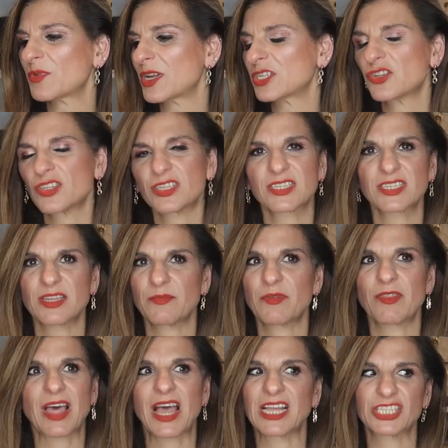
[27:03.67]
When I took the sip of
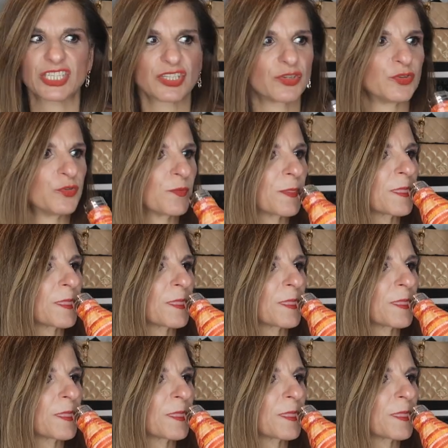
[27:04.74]
that, I just knew.